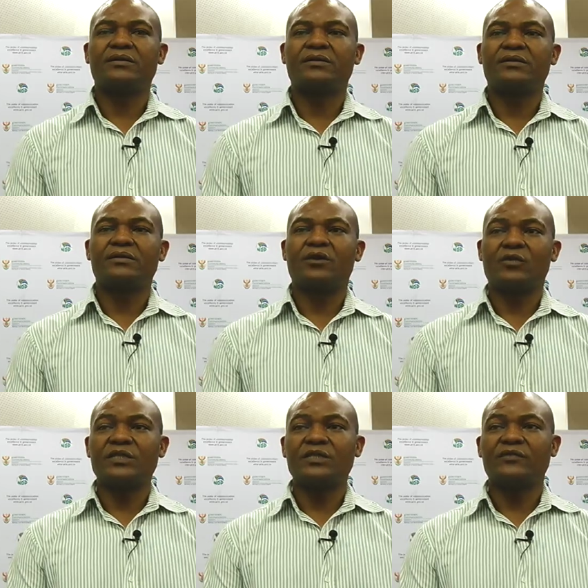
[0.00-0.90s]
the
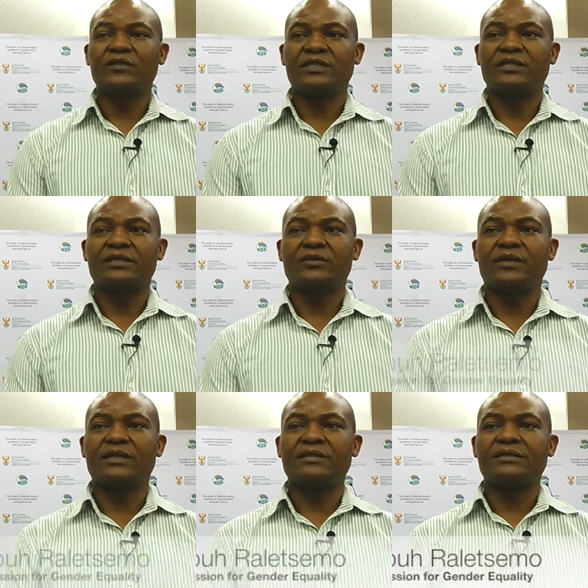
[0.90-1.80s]
Commission for Gender
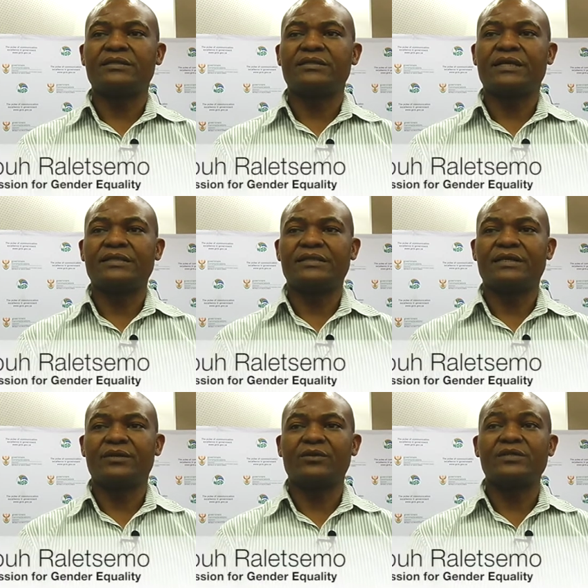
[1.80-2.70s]
Equality has
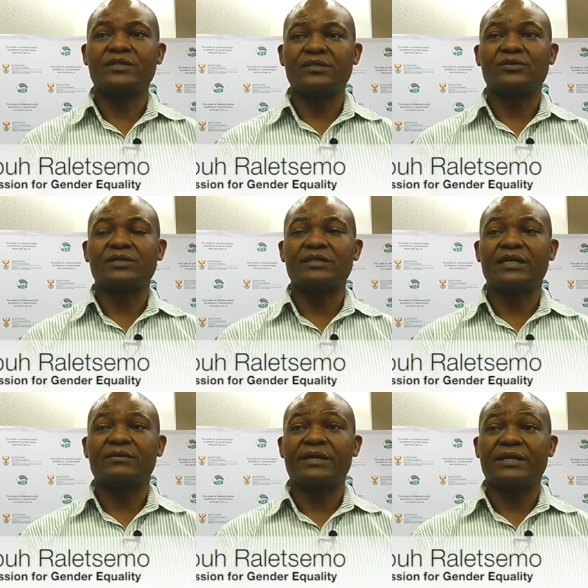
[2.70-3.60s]
a
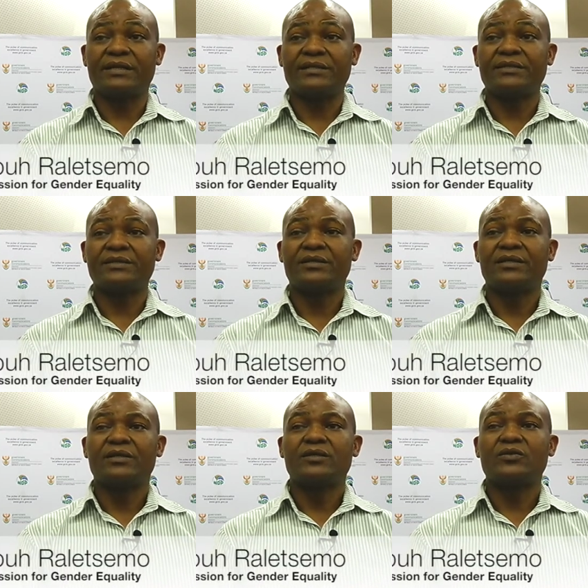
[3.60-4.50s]
constitutional mandate
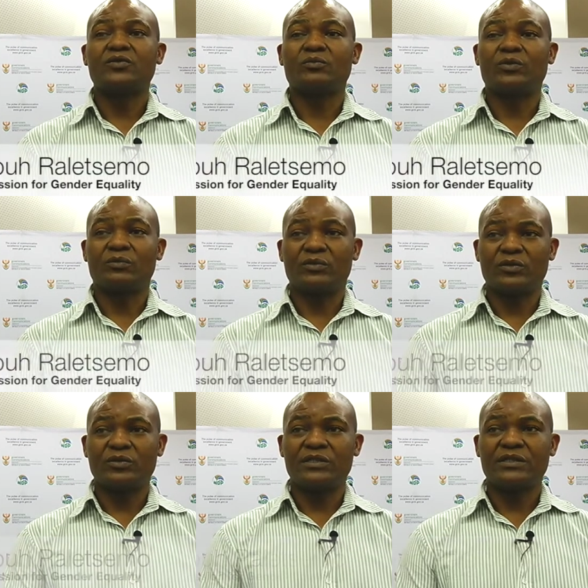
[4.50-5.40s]
to
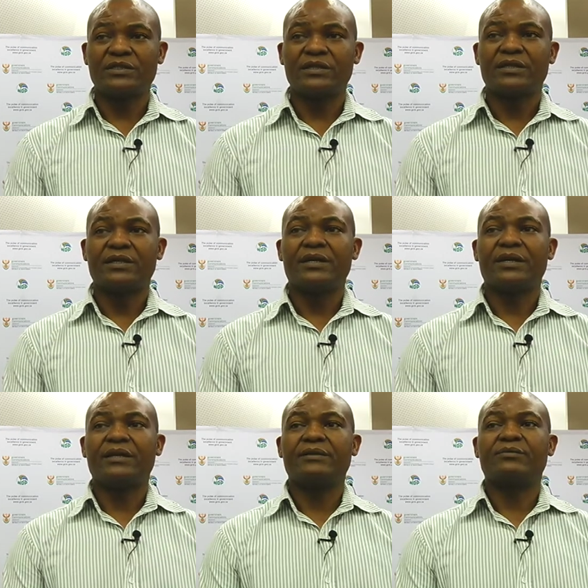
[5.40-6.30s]
promote
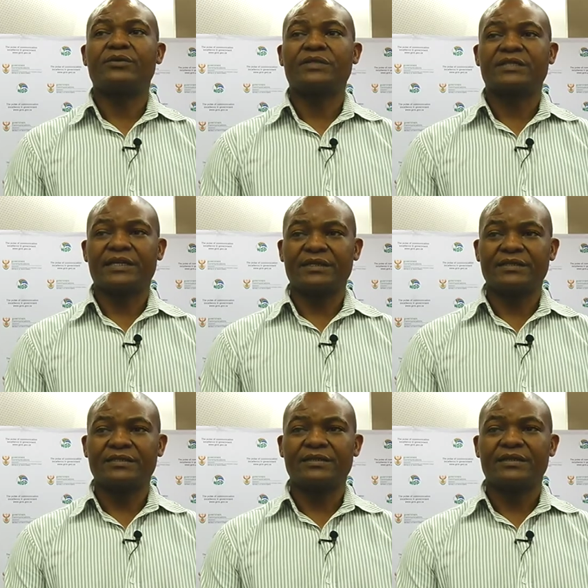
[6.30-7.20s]
and
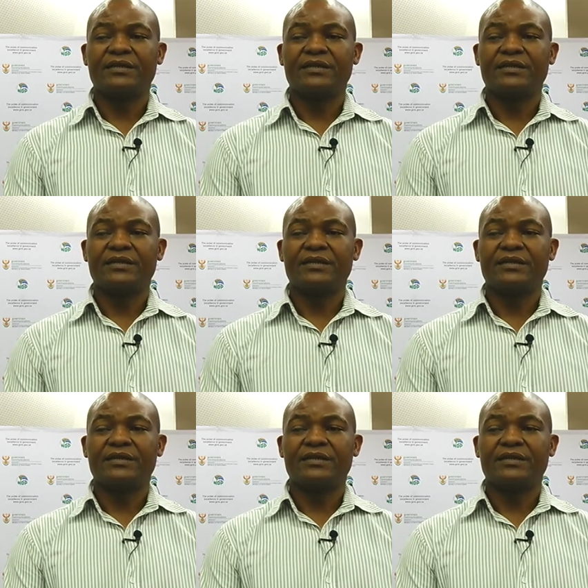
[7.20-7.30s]
protect